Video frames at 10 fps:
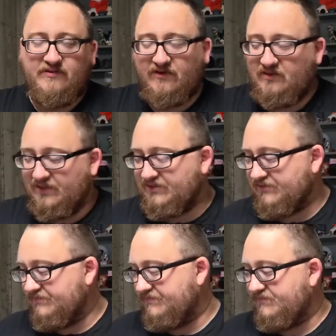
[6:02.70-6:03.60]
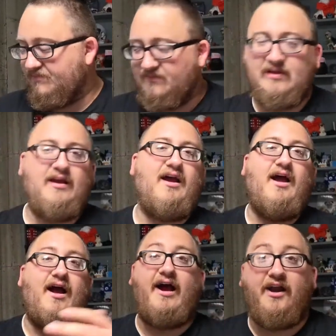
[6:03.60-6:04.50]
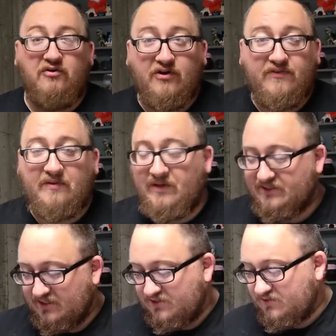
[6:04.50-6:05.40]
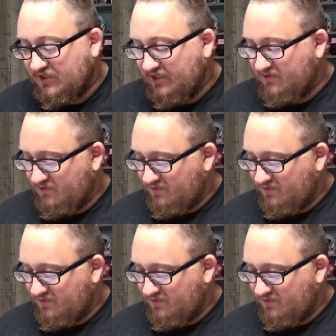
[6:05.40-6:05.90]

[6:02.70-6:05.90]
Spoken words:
fundamental. I don't know if that makes sense or not,